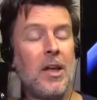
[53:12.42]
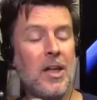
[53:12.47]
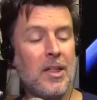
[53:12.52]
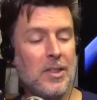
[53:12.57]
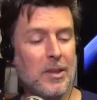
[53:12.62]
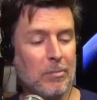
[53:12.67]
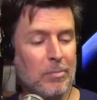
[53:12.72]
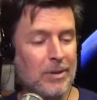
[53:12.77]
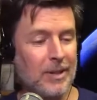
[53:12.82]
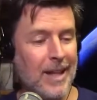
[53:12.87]

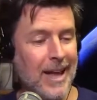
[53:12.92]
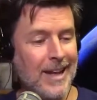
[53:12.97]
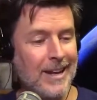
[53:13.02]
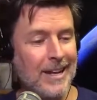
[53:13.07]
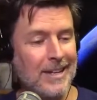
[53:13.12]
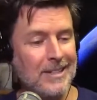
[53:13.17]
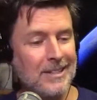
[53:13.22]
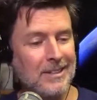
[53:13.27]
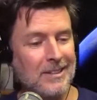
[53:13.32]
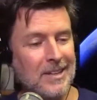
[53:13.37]
The
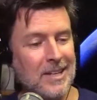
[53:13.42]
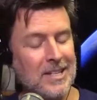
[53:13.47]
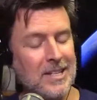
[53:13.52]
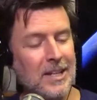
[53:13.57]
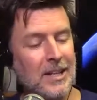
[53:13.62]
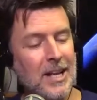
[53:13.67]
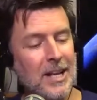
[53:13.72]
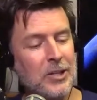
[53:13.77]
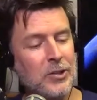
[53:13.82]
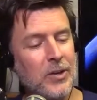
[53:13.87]
planet is
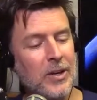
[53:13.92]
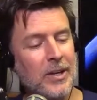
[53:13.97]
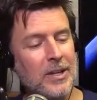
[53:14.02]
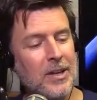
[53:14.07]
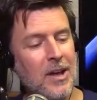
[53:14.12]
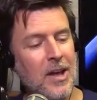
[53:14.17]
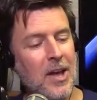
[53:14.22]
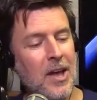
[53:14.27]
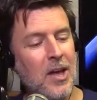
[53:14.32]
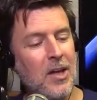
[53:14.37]
electric.
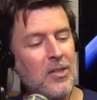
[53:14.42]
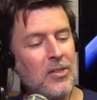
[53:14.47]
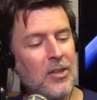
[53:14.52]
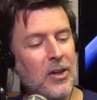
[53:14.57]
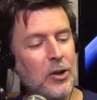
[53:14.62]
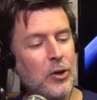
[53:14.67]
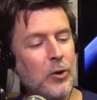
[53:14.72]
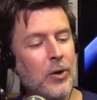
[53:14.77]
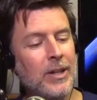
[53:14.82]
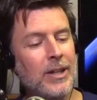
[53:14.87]

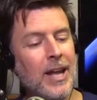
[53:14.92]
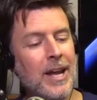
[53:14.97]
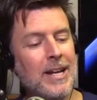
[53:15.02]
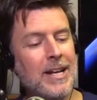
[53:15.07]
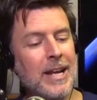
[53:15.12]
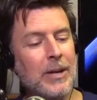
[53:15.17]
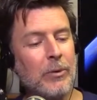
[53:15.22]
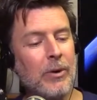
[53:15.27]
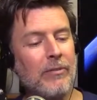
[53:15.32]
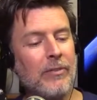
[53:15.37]
Thunder and
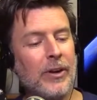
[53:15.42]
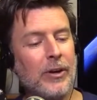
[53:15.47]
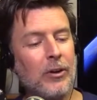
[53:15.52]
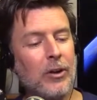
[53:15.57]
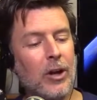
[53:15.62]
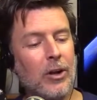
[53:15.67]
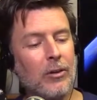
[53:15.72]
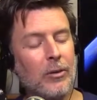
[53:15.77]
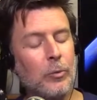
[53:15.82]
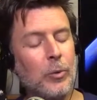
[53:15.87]
lightning
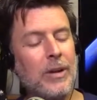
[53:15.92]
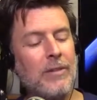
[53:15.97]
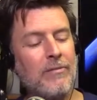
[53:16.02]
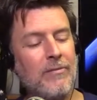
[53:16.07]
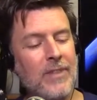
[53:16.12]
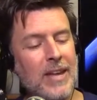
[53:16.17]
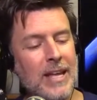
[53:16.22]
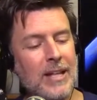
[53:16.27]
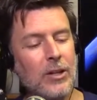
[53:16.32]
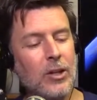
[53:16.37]

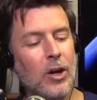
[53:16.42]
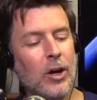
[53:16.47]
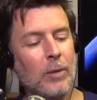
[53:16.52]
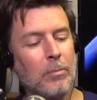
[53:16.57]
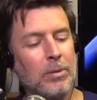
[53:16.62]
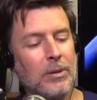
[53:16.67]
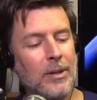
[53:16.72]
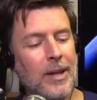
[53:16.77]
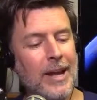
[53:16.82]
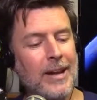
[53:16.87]
reveal our
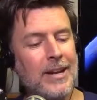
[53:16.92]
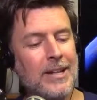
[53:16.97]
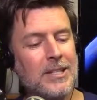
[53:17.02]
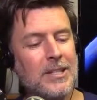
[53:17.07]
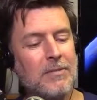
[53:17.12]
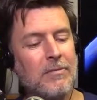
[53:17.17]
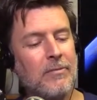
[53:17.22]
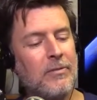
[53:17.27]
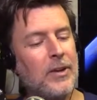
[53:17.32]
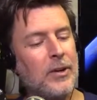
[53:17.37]

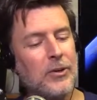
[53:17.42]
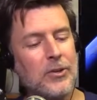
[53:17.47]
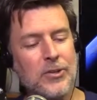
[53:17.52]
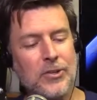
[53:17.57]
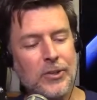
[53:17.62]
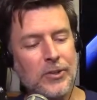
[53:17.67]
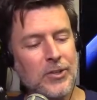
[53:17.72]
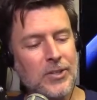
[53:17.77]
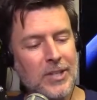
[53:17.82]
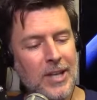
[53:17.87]
planet's
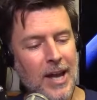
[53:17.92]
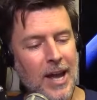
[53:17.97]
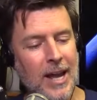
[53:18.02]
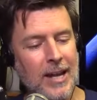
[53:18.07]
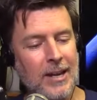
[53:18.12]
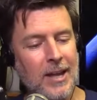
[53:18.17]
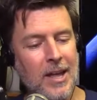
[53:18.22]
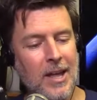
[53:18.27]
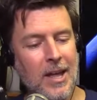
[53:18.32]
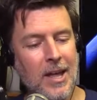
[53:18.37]
fiercer
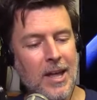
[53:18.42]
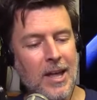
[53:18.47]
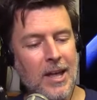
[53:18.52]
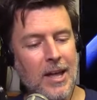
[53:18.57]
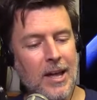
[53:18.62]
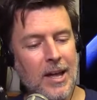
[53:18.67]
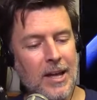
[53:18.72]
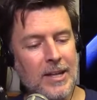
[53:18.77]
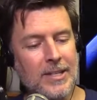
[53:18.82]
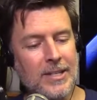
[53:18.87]
side.
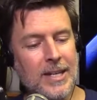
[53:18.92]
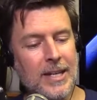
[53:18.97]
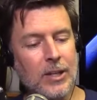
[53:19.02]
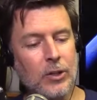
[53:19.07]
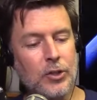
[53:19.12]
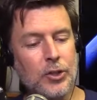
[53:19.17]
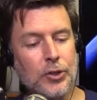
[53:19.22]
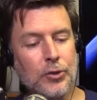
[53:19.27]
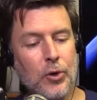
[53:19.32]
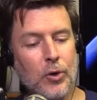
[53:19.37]
A
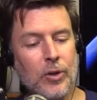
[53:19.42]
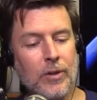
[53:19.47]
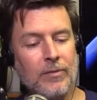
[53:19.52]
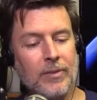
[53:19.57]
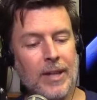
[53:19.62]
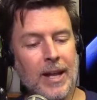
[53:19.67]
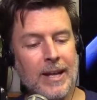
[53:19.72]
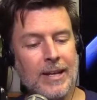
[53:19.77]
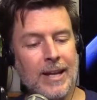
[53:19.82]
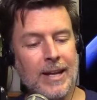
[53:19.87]
single stroke of
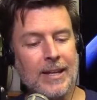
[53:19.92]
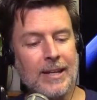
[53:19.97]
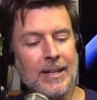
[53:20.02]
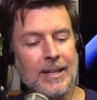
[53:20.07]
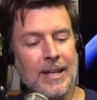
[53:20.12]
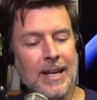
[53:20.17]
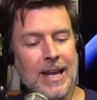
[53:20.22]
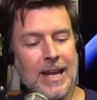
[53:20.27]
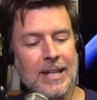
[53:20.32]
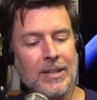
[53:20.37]
lightning can
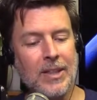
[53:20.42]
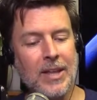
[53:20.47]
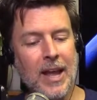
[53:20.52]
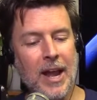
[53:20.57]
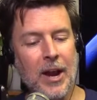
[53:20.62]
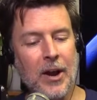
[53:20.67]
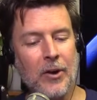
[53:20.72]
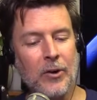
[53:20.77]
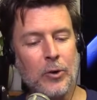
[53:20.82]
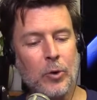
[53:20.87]
heat the
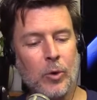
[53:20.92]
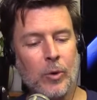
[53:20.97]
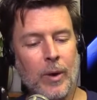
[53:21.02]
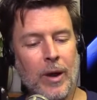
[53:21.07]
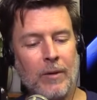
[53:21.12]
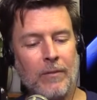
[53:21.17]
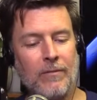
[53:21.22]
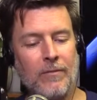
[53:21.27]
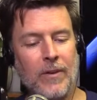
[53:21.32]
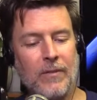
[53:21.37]
air to
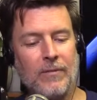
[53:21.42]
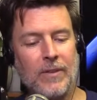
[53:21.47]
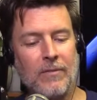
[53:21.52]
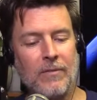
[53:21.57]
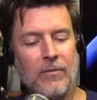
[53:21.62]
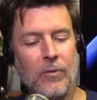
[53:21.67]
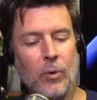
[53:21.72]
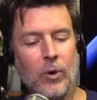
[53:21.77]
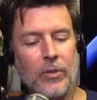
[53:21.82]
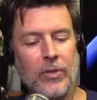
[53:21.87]
around
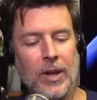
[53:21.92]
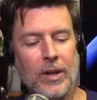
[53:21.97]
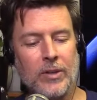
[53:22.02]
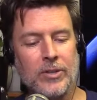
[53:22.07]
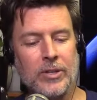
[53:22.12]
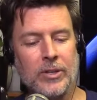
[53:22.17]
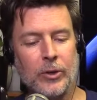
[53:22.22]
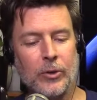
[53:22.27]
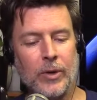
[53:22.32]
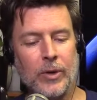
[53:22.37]

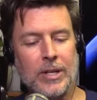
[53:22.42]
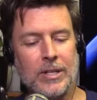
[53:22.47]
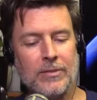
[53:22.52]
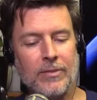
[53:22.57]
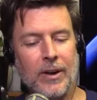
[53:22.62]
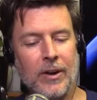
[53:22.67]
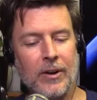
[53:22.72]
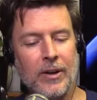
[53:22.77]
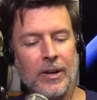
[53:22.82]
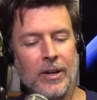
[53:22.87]
54,000 degrees
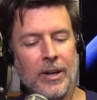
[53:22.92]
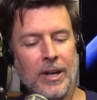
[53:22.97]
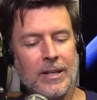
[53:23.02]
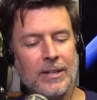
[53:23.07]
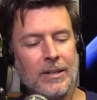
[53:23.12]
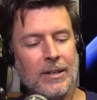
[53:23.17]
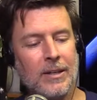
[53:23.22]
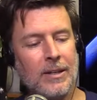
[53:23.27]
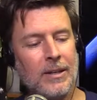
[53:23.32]
Fahrenheit,